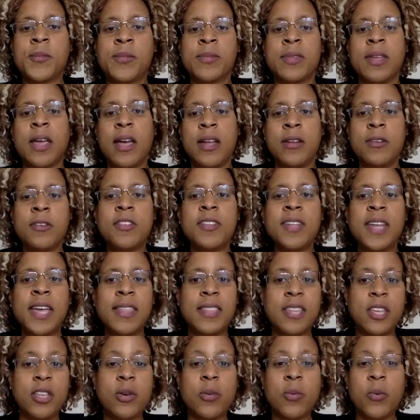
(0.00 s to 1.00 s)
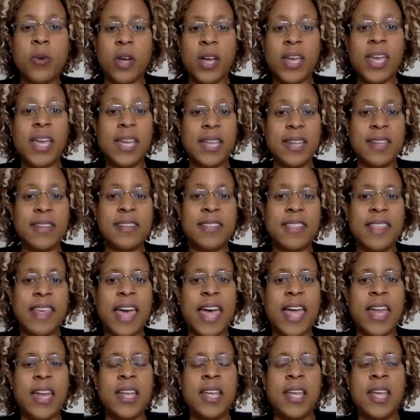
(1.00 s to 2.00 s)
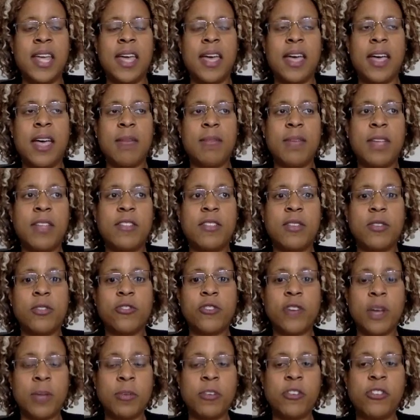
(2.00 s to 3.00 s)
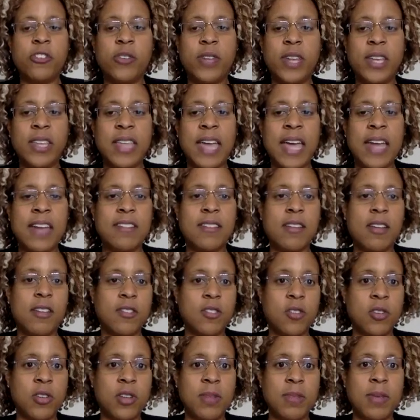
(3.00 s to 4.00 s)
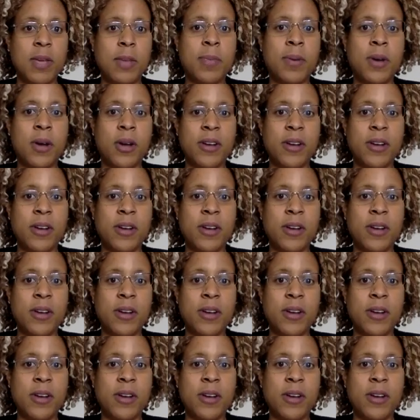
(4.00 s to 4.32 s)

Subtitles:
Understand that you're walking into that. And so troubleshooting that is also going to be a part